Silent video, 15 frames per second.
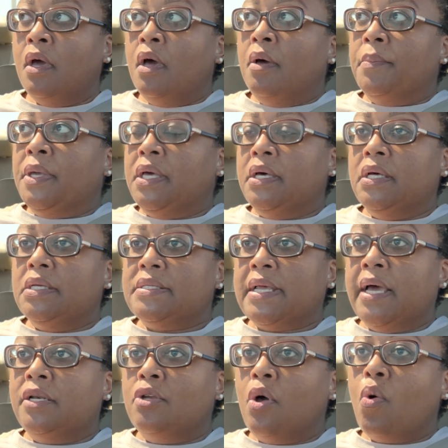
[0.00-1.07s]
because
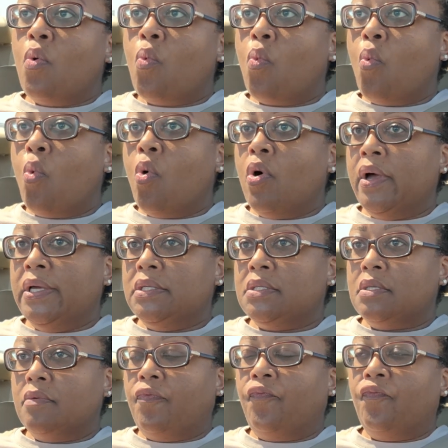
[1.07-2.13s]
I don't want
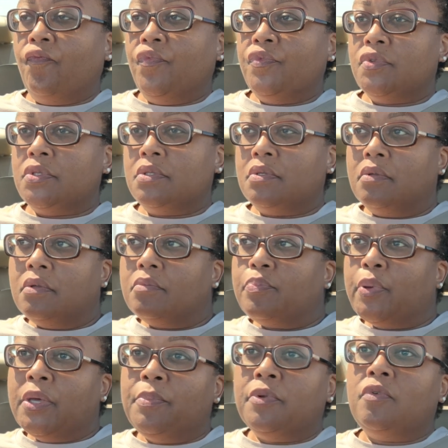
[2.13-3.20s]

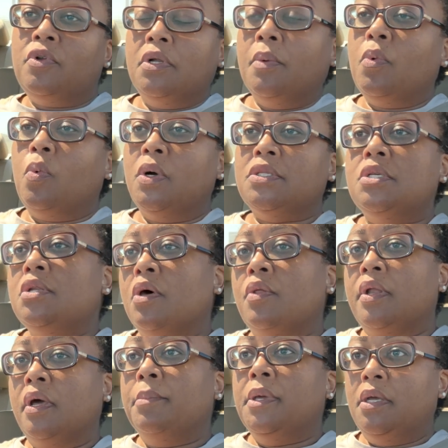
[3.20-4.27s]
people, number one, to know
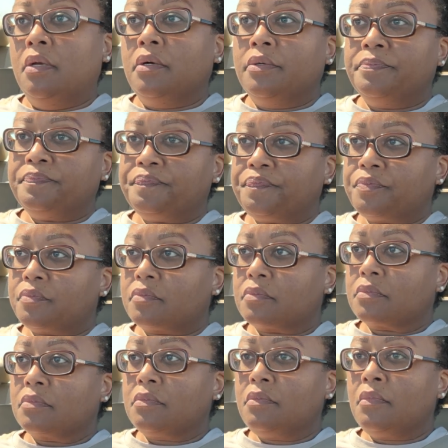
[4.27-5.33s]
that I'm here,
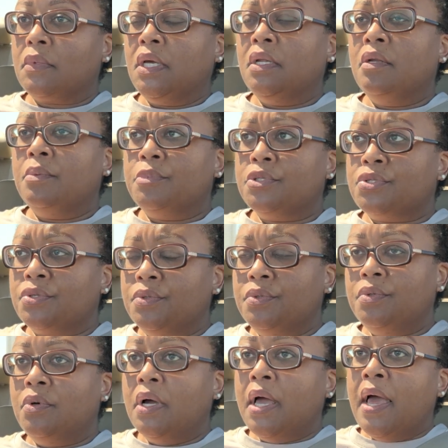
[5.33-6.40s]
and number
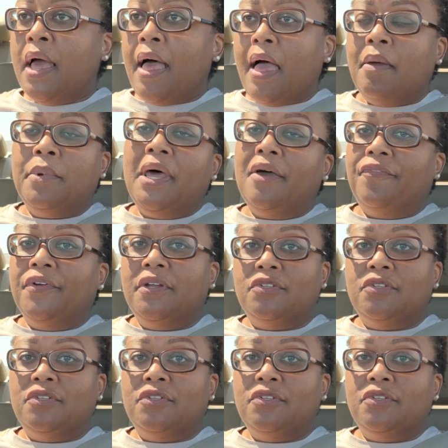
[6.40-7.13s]
two, I'm not finna